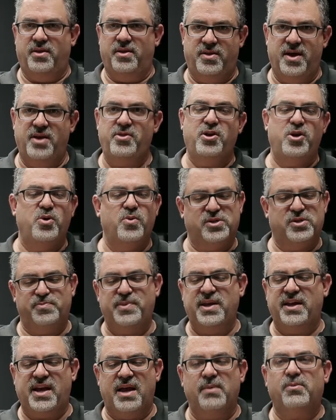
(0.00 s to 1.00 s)
Then the
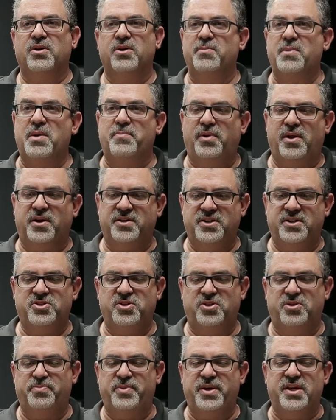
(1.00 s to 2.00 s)
USB cable can be plugged
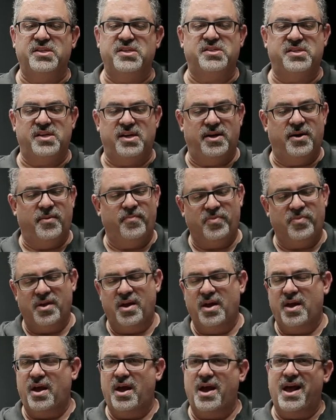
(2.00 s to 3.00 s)
into the PC.
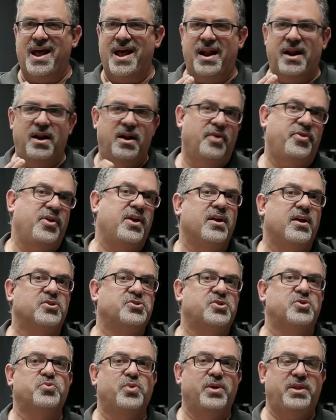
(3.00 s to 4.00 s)
Nothing
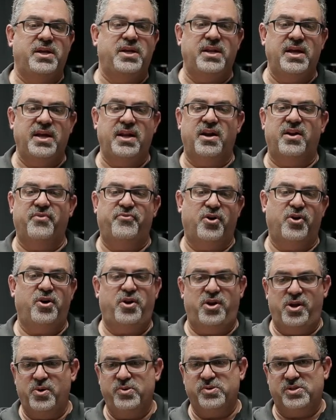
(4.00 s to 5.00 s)
else is really needed if you're
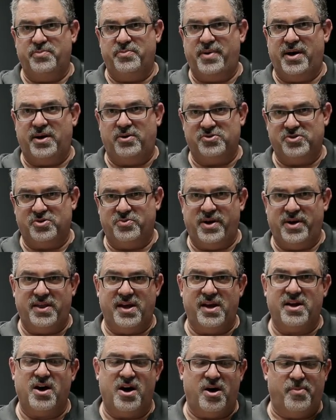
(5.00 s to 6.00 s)
going to use the pedals the way
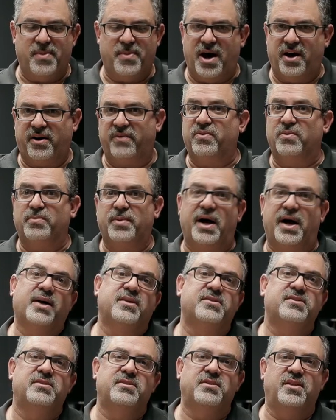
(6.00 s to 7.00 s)
they come out of the
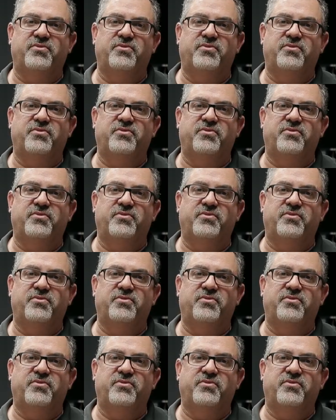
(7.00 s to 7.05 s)
box.